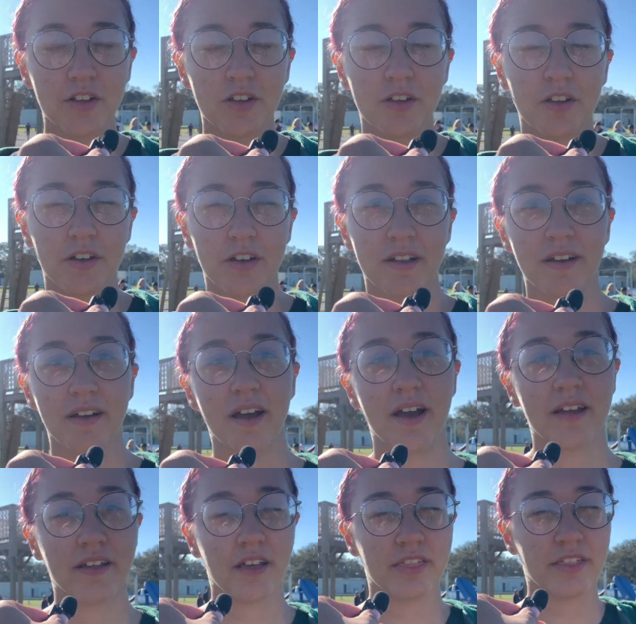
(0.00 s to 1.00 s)
Good.
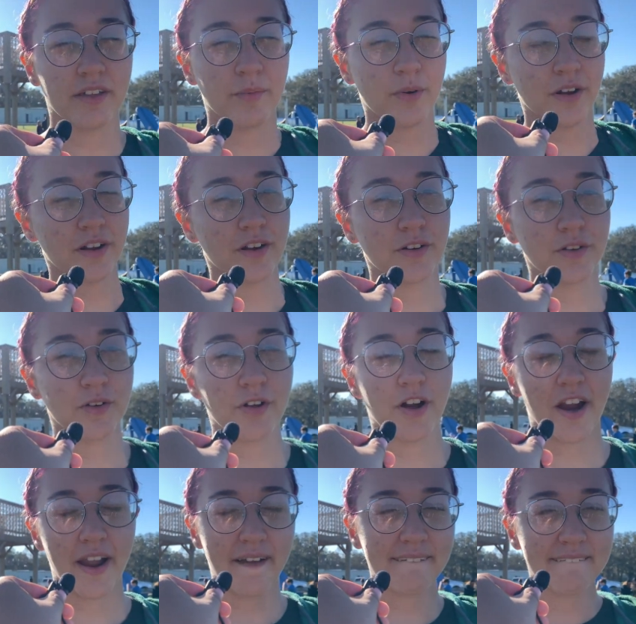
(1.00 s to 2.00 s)
I think we're gonna do
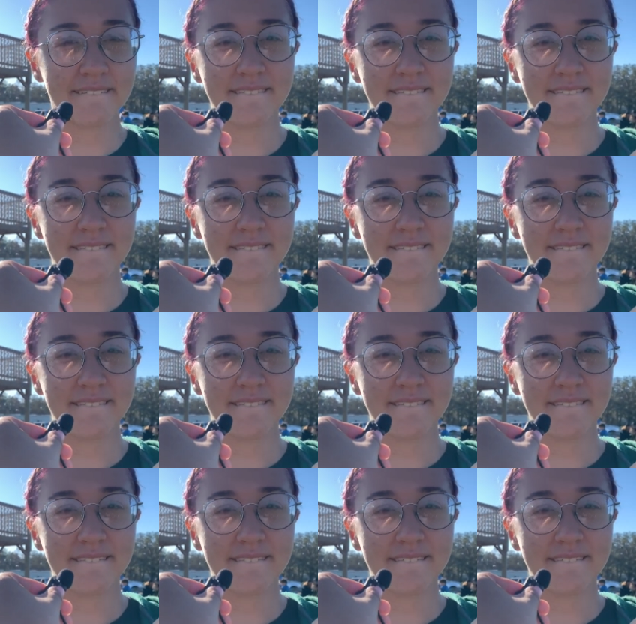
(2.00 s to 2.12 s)
great.